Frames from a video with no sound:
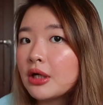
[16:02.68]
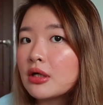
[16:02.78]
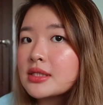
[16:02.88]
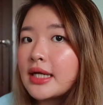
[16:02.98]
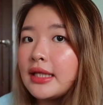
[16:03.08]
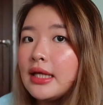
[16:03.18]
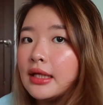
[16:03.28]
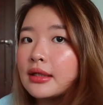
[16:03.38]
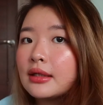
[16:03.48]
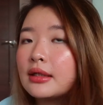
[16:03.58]
because I
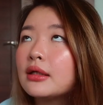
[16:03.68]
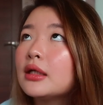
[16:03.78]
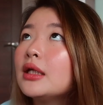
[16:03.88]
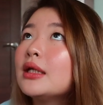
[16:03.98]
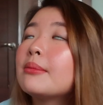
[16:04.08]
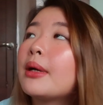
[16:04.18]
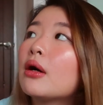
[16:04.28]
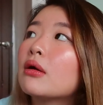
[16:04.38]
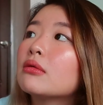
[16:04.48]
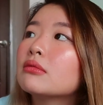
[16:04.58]
think in
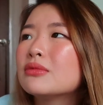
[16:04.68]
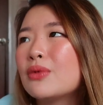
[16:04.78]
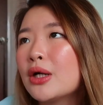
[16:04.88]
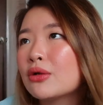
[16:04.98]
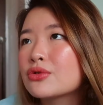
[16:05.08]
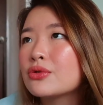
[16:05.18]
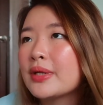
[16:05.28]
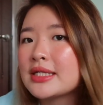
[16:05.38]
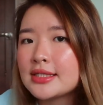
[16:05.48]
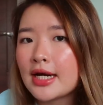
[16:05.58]
about 1 or 2
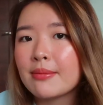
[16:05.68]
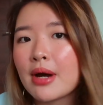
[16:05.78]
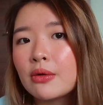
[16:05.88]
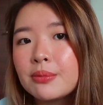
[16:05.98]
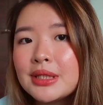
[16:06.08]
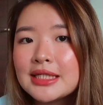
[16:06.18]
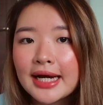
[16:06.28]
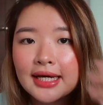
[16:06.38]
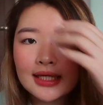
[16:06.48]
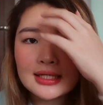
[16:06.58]
weeks time I will be
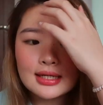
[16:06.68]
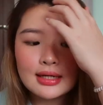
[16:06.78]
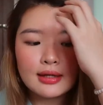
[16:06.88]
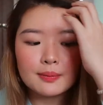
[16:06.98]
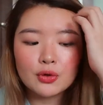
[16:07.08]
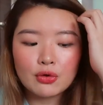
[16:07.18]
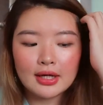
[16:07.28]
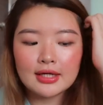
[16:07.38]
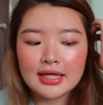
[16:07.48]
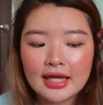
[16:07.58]
dyeing it
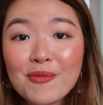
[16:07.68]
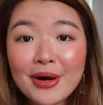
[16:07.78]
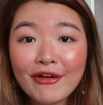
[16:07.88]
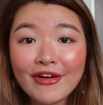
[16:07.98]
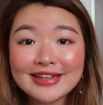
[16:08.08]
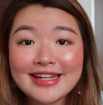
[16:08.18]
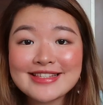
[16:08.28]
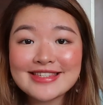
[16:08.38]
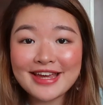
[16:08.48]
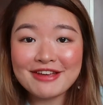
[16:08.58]
gray again. Oh my god,
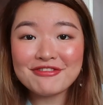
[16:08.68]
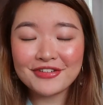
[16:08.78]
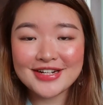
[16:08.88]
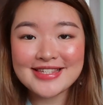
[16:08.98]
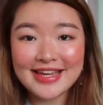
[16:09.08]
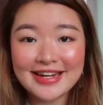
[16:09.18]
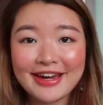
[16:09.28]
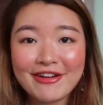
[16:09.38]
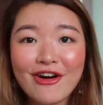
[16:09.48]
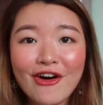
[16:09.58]
that's it for the
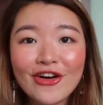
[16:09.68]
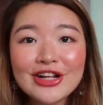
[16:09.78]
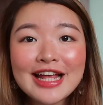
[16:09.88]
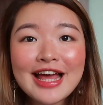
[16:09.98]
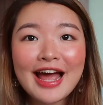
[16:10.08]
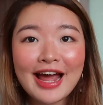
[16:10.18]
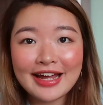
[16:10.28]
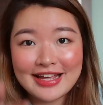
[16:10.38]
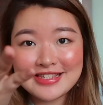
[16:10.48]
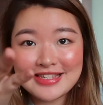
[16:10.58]
skincare haul. I
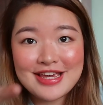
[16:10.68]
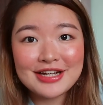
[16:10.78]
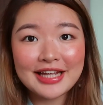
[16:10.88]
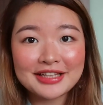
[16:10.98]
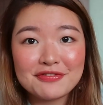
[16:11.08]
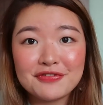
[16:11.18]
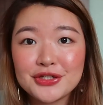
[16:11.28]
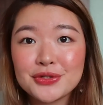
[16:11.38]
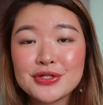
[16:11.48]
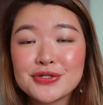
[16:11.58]
can see here like the
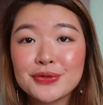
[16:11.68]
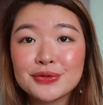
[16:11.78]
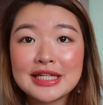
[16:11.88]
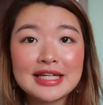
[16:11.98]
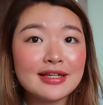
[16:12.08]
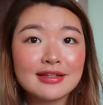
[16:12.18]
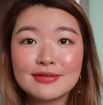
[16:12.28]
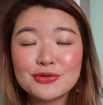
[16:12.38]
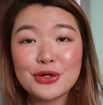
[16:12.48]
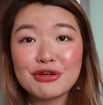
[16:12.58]
video is only
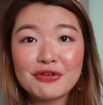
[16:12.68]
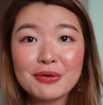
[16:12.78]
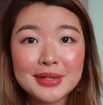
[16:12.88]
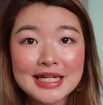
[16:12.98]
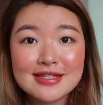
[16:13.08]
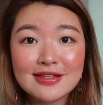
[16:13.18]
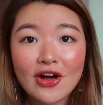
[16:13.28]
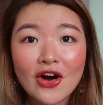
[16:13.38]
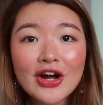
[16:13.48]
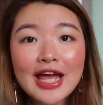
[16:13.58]
24 minutes
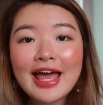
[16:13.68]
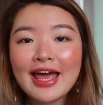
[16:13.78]
long,